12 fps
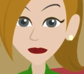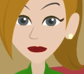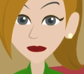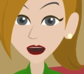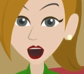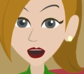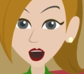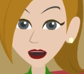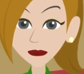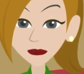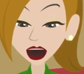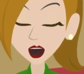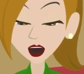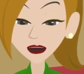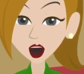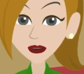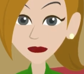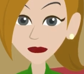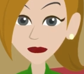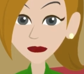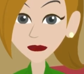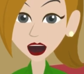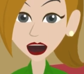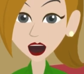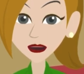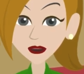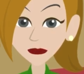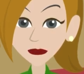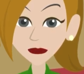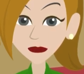there are endless thoughts,